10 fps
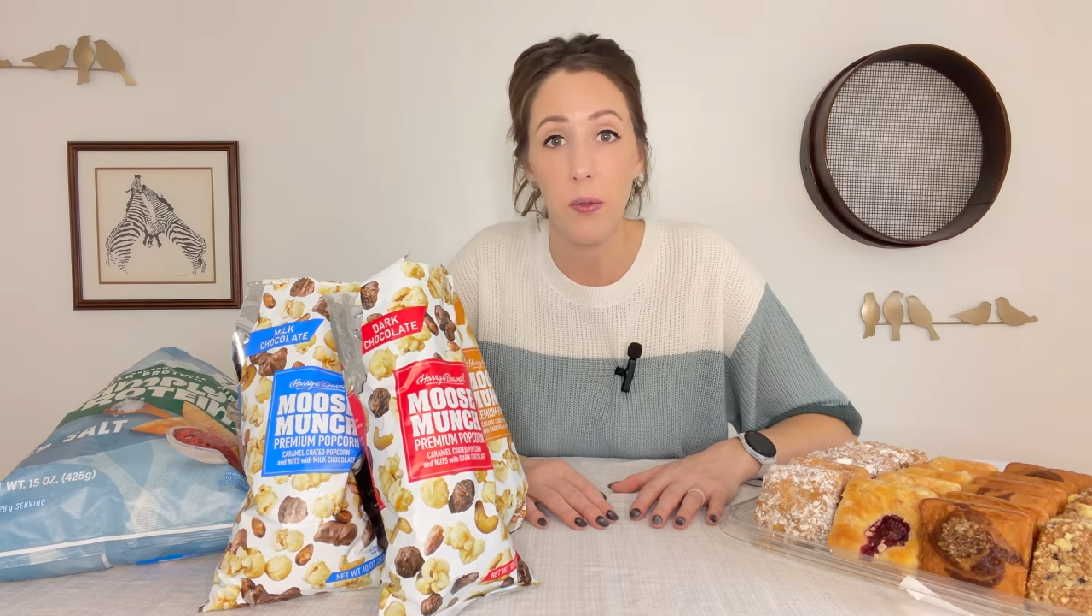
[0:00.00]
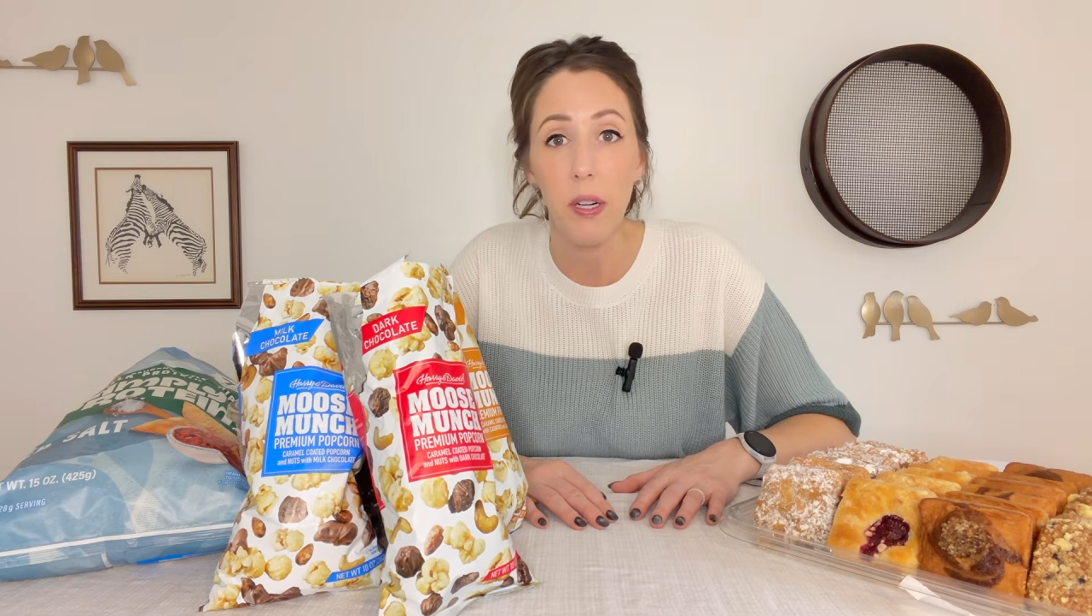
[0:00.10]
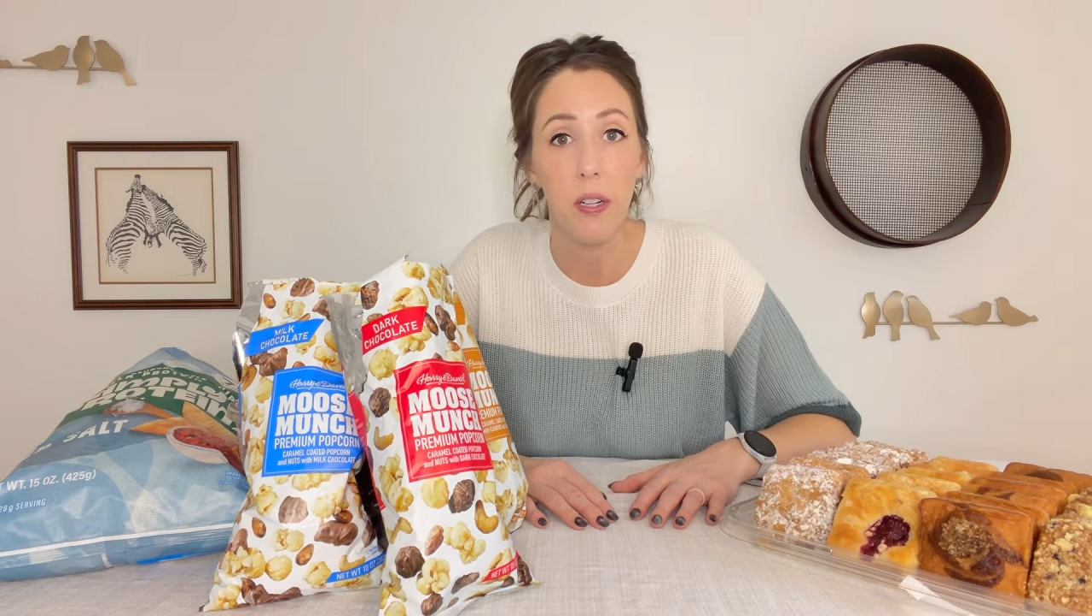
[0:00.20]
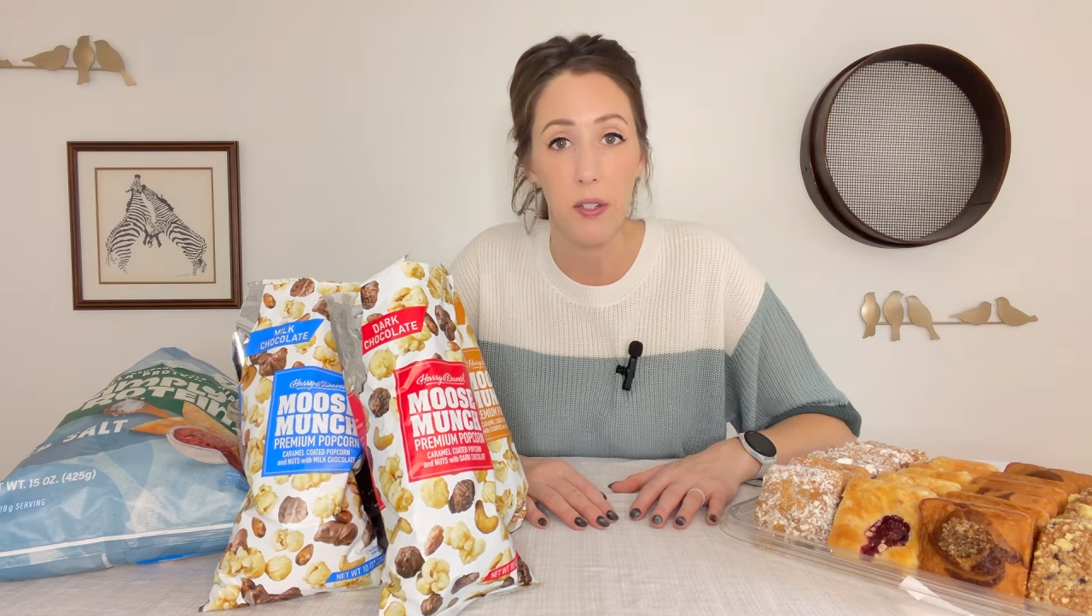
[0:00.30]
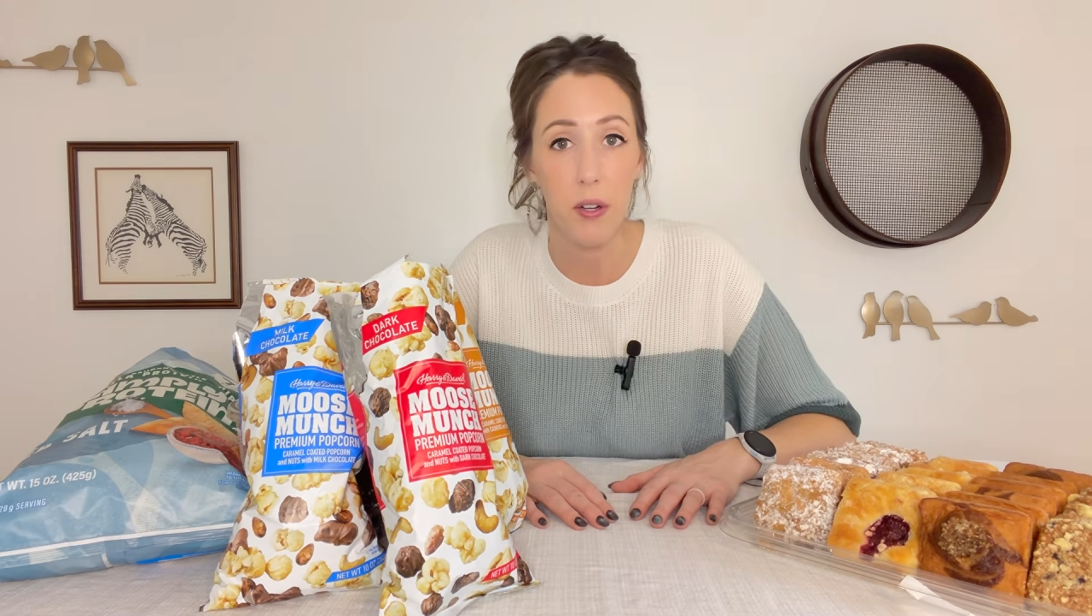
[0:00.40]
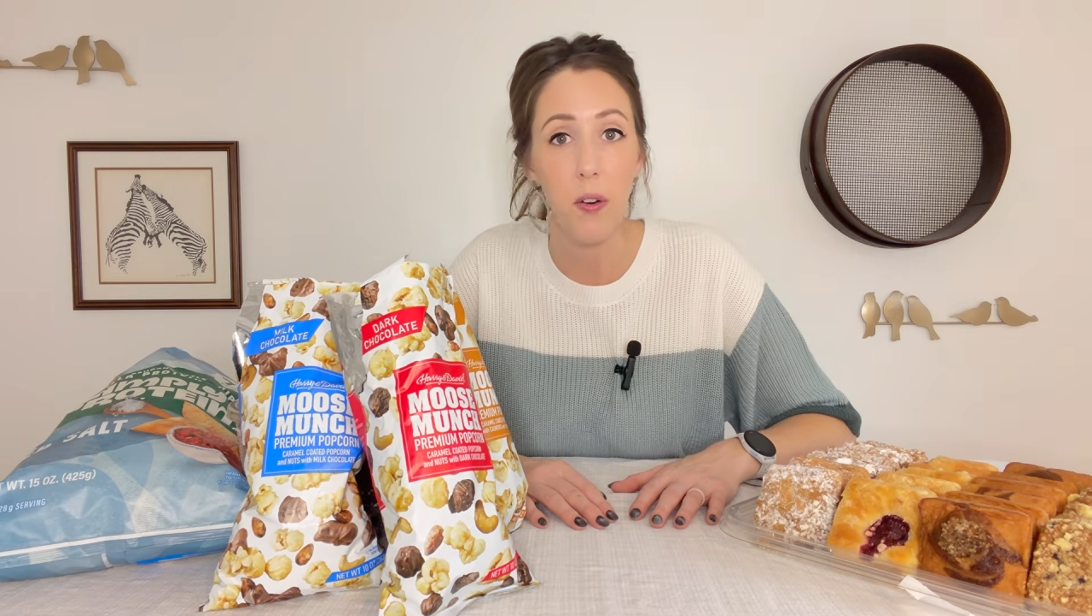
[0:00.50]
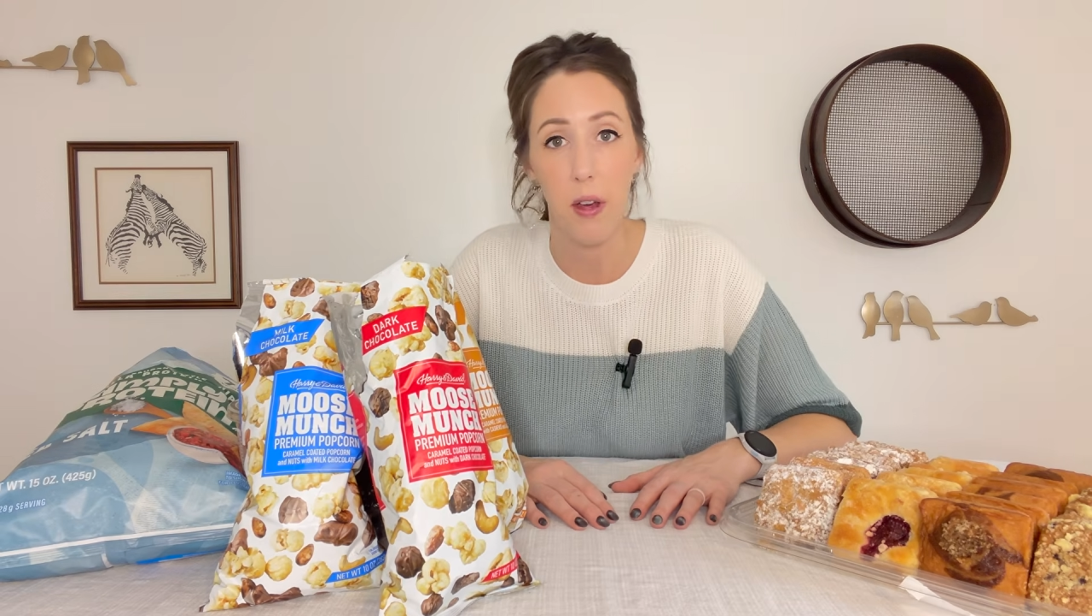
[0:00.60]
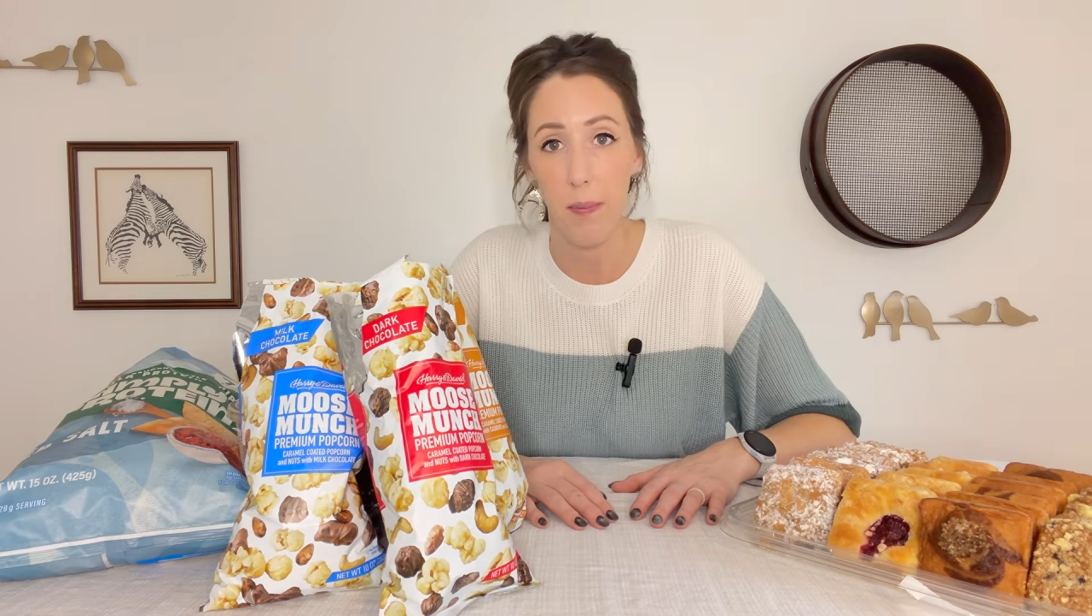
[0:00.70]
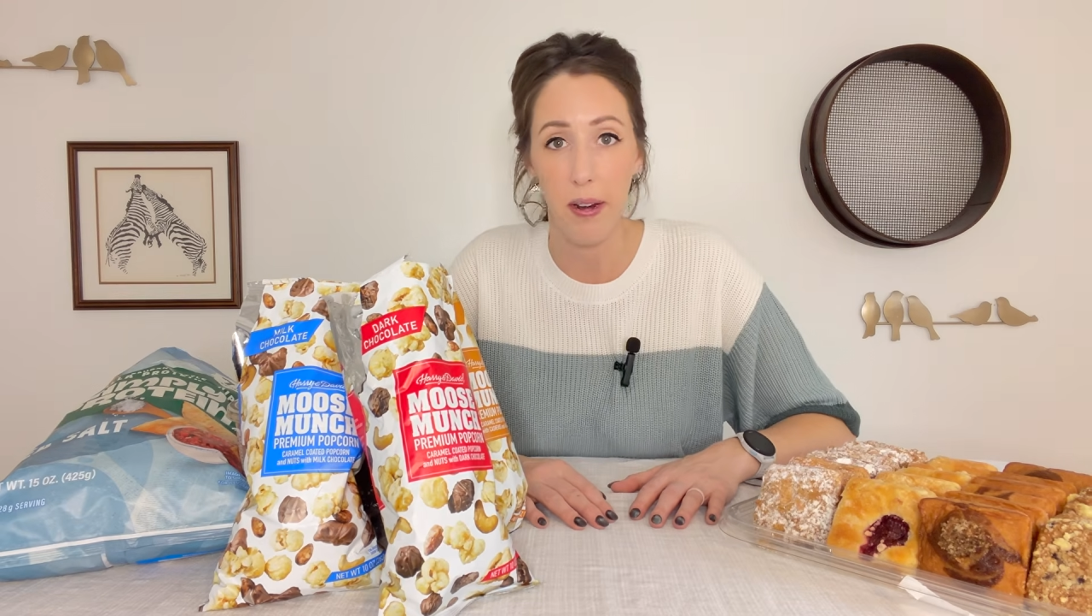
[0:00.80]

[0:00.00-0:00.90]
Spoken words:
needed to know that,